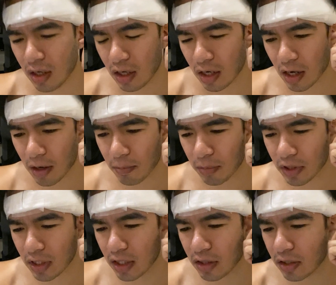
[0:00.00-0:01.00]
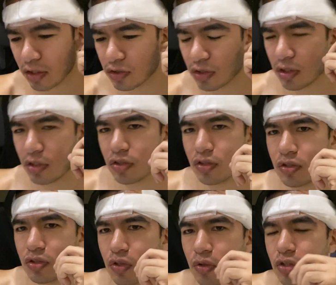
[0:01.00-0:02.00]
But then
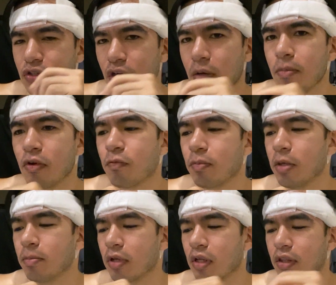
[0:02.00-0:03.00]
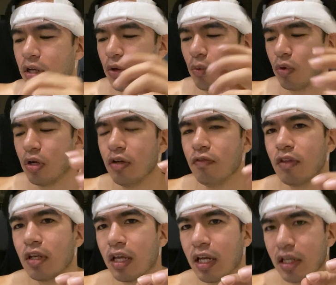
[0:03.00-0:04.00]
there's a number of people in there. One of the
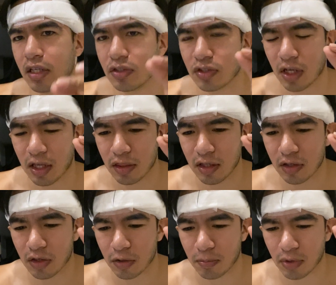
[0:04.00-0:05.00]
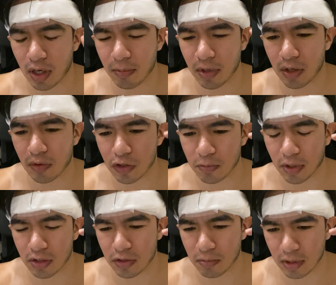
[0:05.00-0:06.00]
ladies, I think her primary
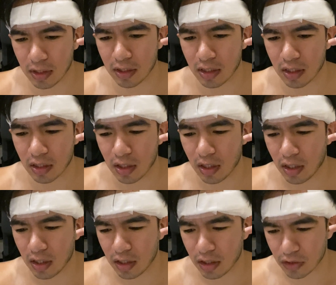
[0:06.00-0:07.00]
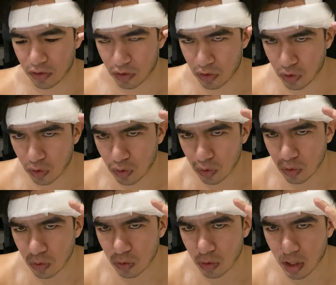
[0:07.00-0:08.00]
responsibility is
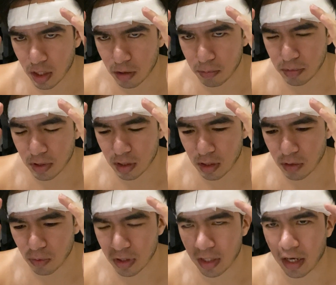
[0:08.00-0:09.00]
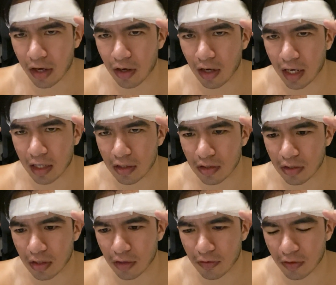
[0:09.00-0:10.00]
to help with the hairline and
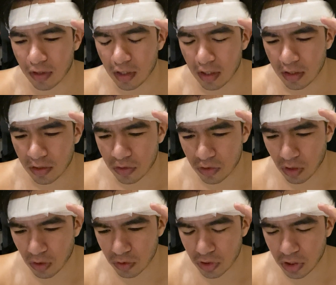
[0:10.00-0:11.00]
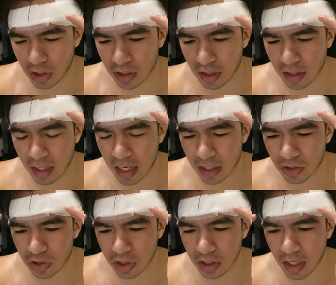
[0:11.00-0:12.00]
stuff. So she did that, and
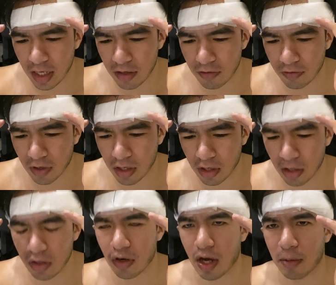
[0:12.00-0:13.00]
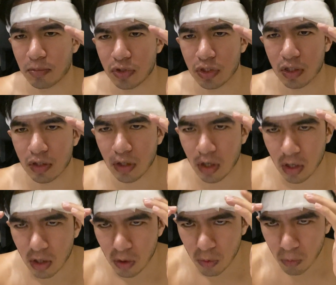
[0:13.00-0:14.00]
she gave another option
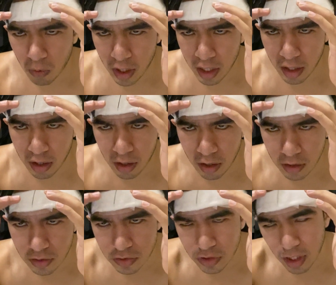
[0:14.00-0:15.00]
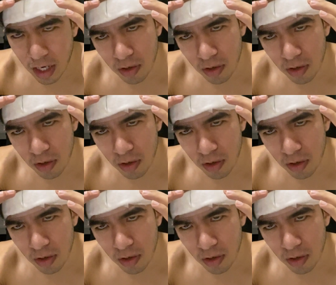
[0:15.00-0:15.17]
where, see, I